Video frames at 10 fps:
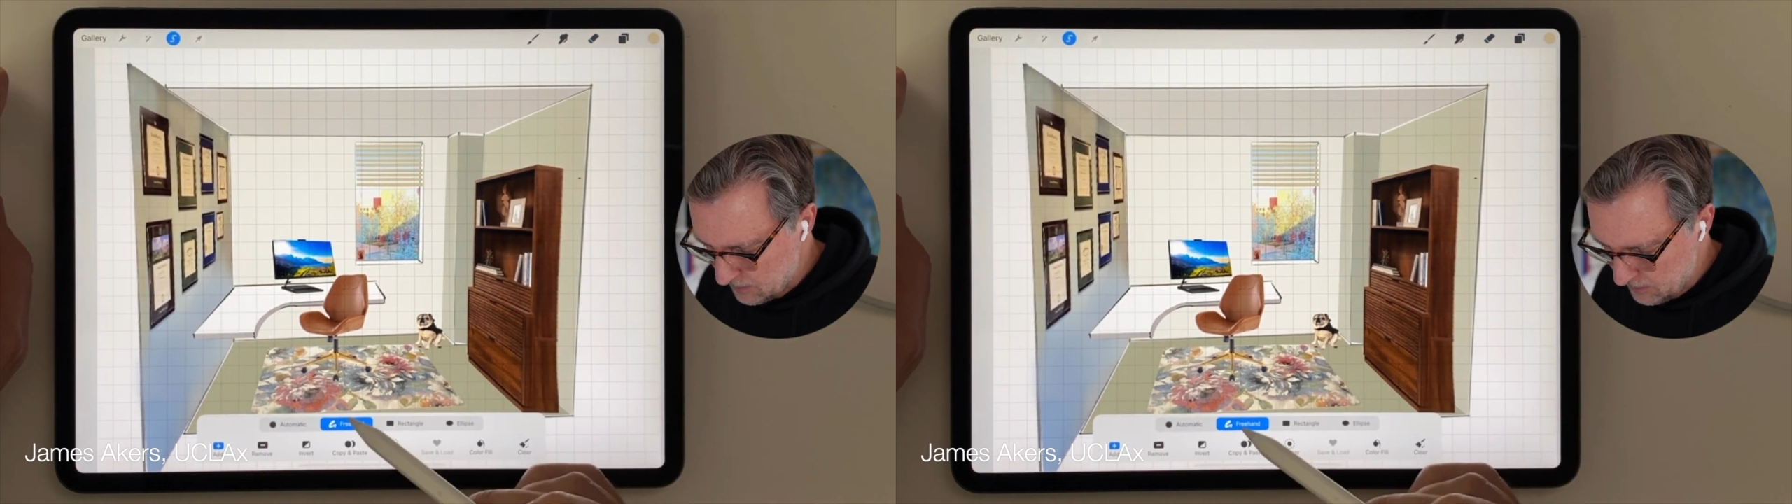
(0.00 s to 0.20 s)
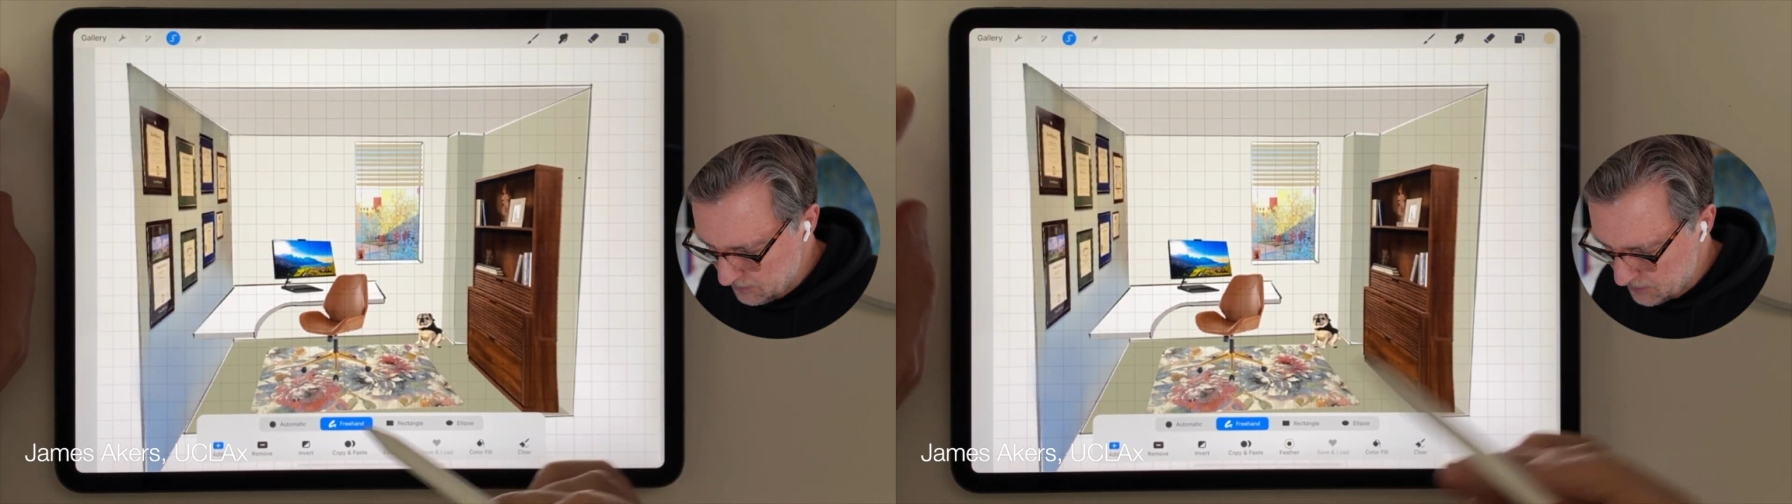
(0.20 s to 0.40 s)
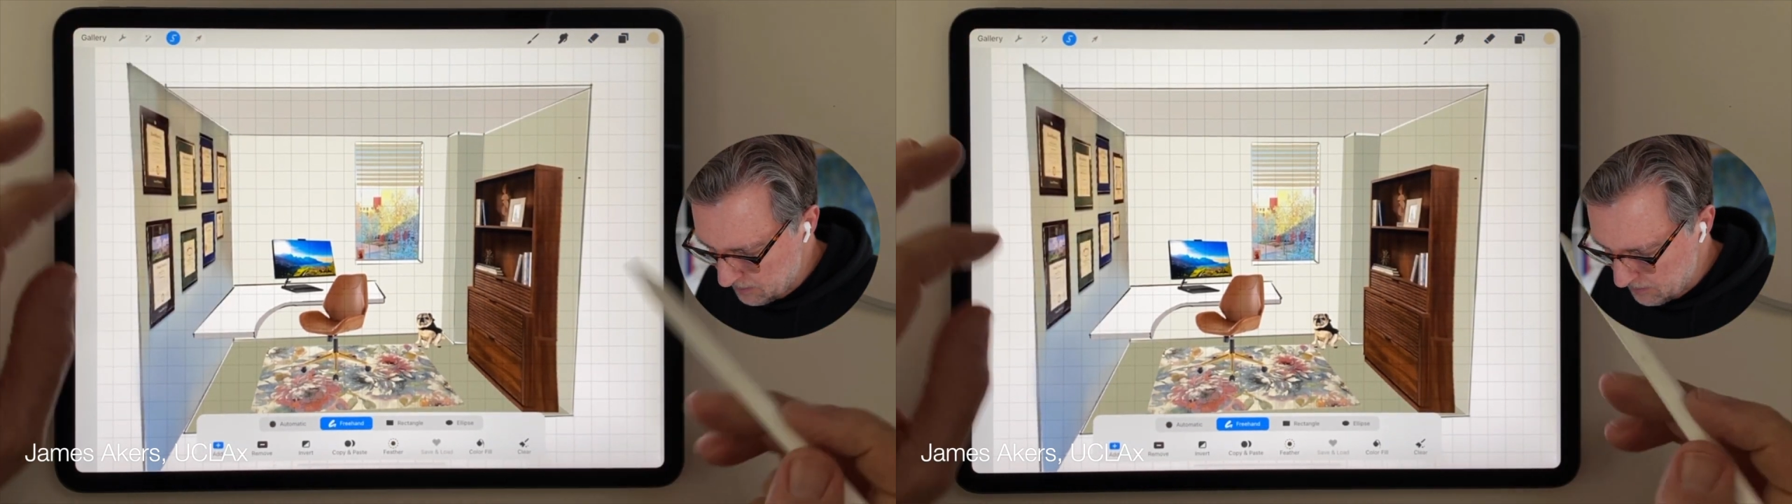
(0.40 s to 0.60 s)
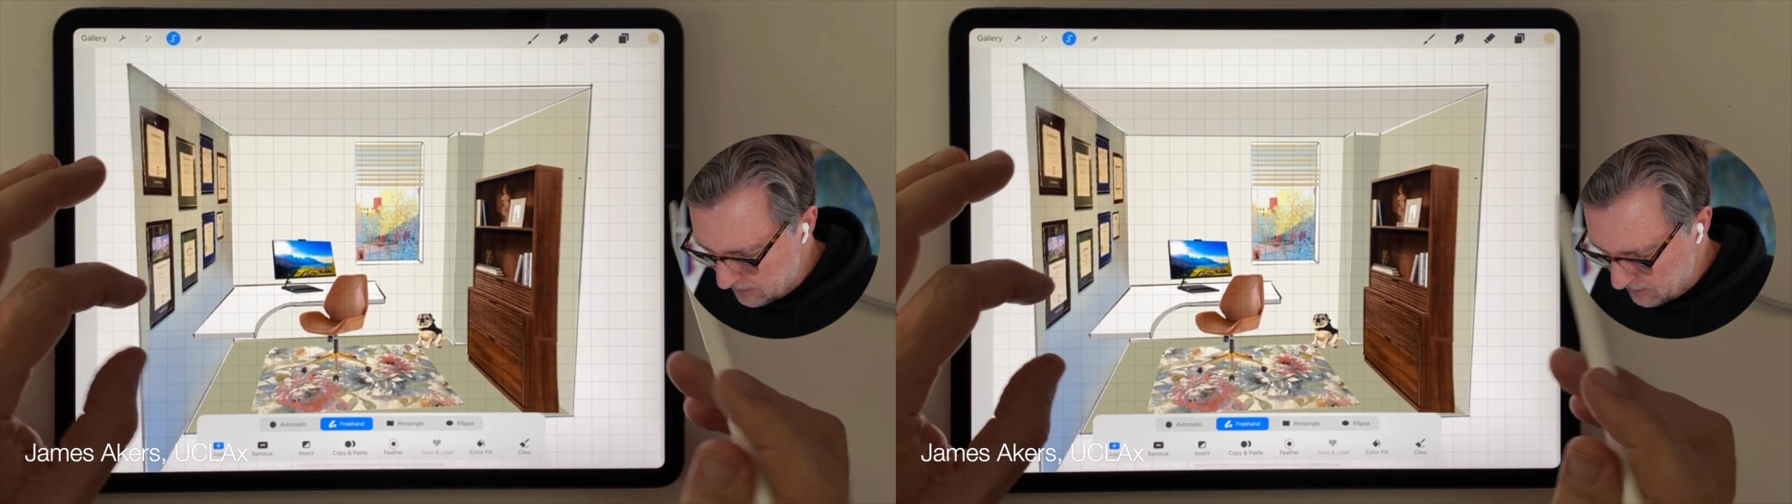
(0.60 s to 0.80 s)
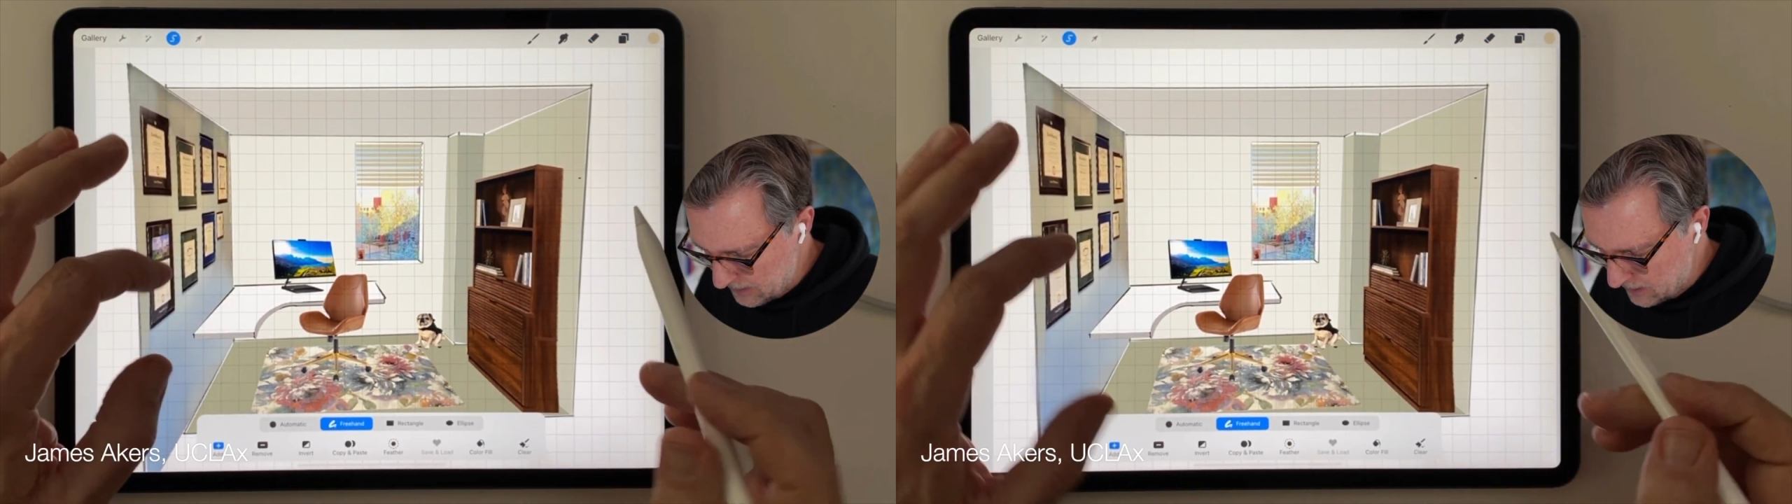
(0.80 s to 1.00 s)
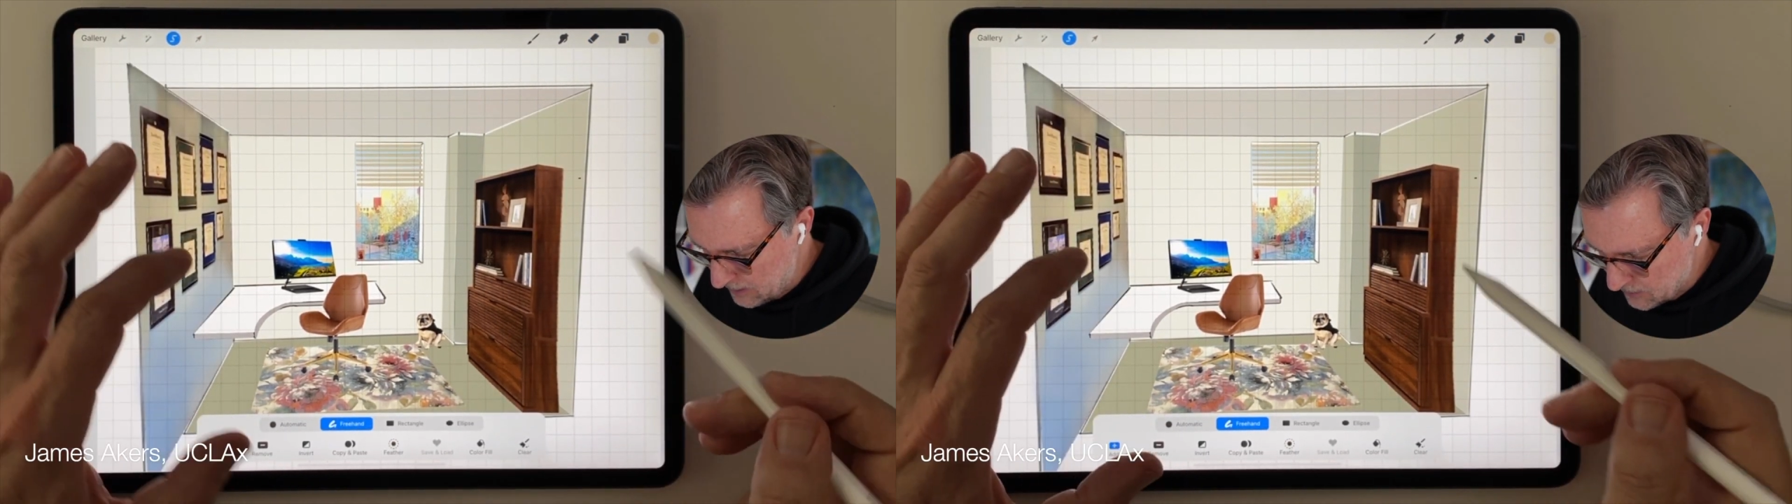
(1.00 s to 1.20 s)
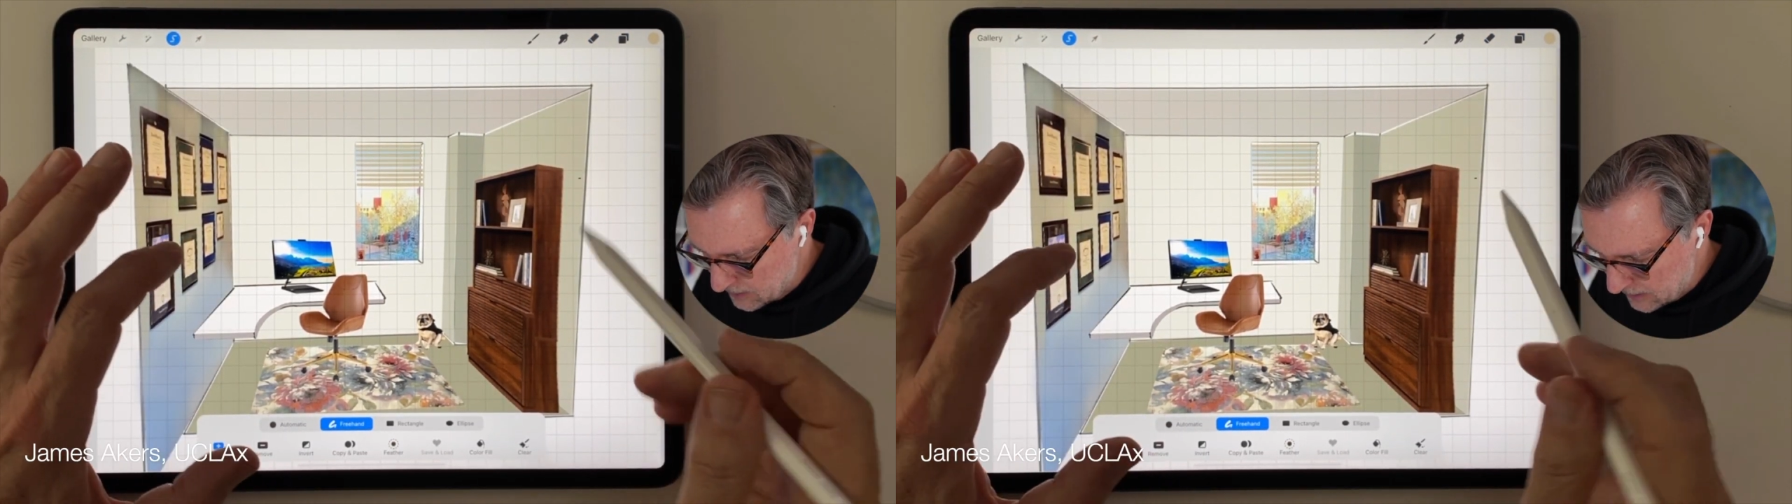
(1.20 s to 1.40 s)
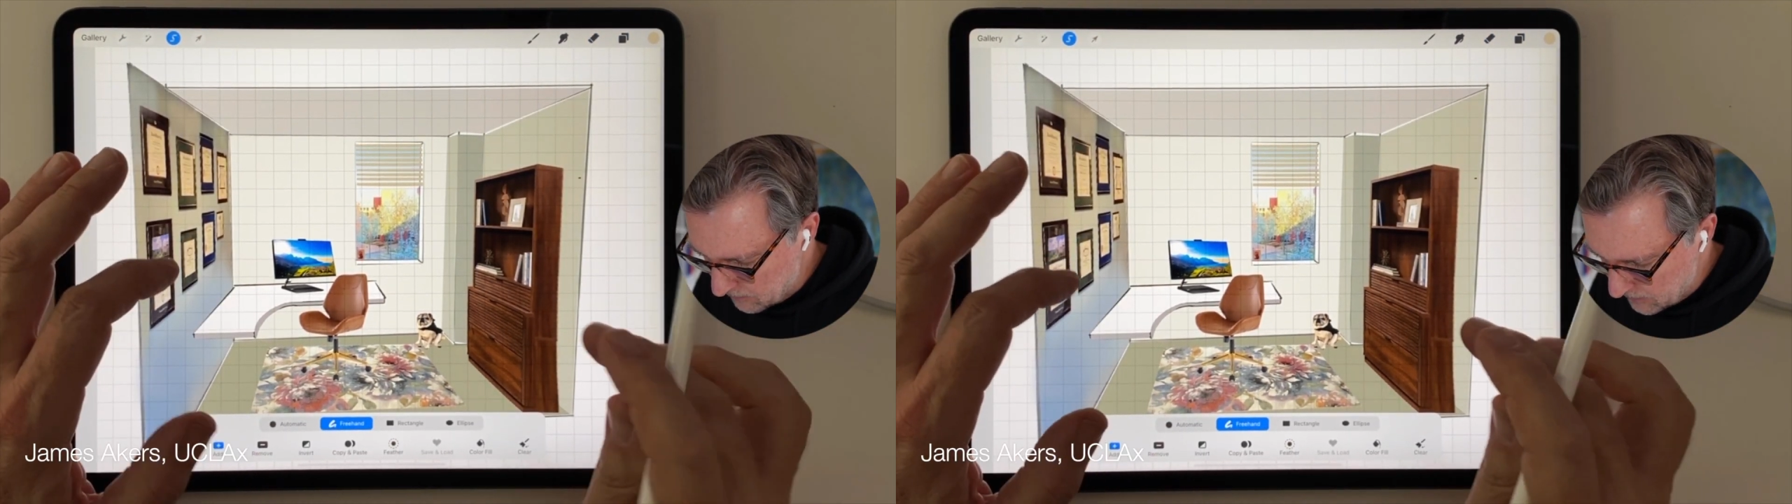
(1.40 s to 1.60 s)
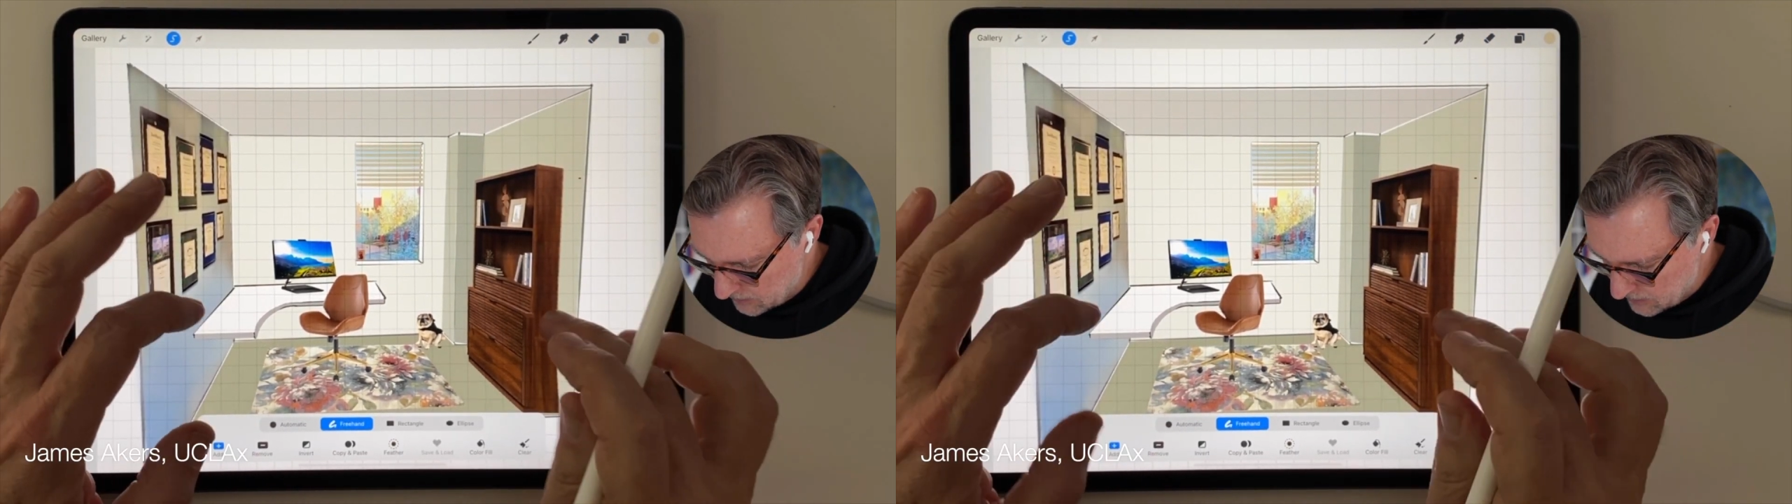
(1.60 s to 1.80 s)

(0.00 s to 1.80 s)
You're seeing me think this out in real